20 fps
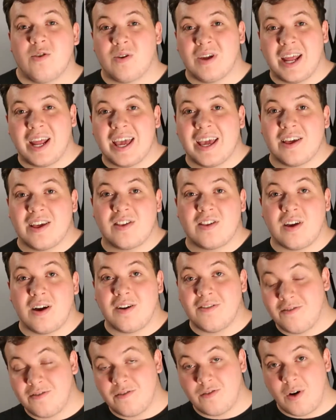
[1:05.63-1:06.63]
can hear
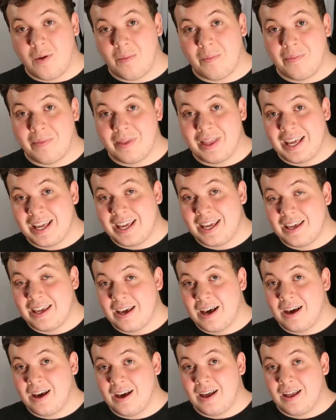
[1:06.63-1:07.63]
stuff from
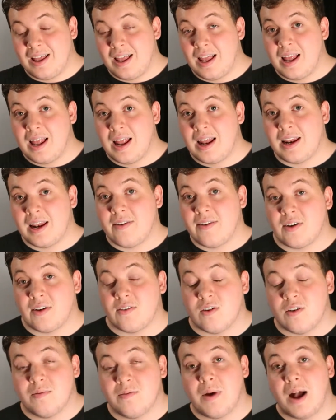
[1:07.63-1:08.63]
the living
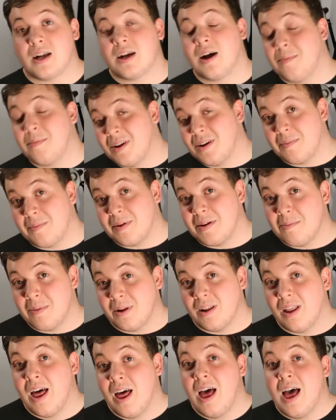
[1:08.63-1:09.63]
room. A couple of
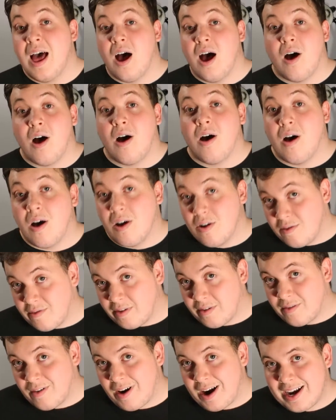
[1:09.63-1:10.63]
people are over
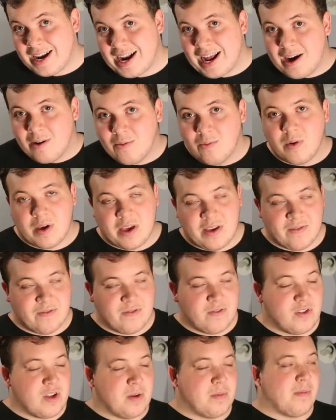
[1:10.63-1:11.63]
right now with
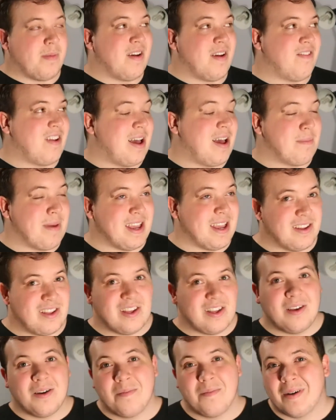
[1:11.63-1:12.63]
some of my
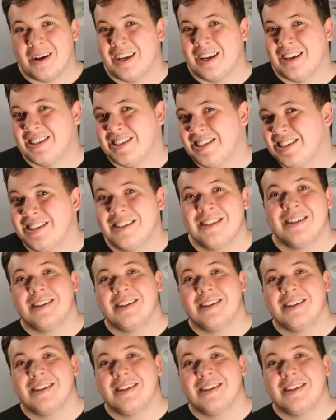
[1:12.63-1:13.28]
flatmates, because